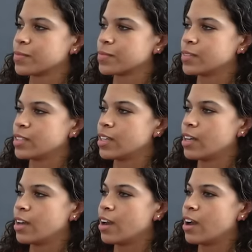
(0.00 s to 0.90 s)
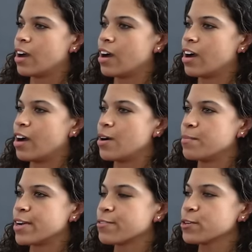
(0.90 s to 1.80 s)
Coach Cook like? Um,
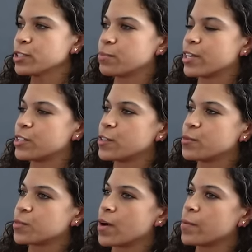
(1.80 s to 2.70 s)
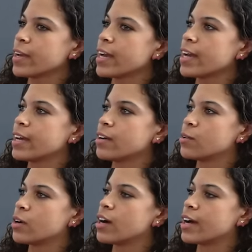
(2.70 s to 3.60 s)
my first impression was probably at
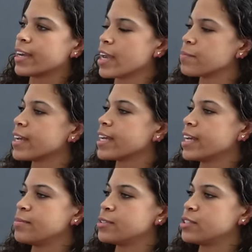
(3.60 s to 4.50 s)
a camp that I came